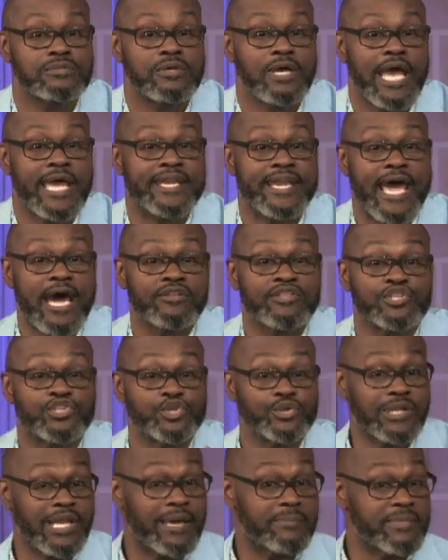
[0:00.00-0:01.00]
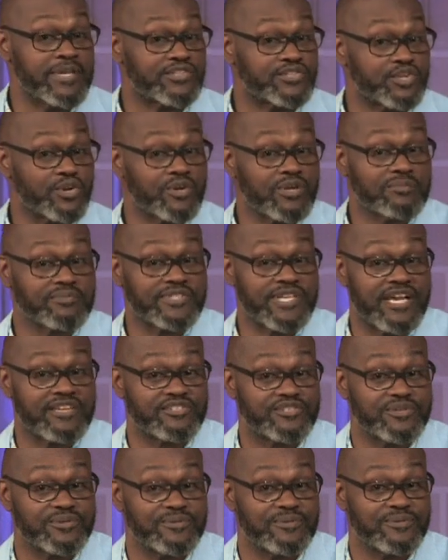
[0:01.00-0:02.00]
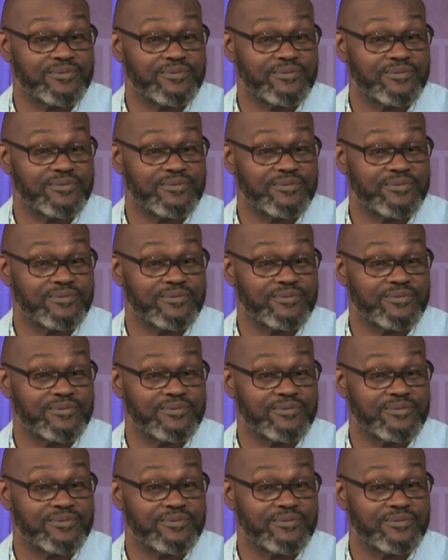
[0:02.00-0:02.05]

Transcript: And now that you let me circumcise you,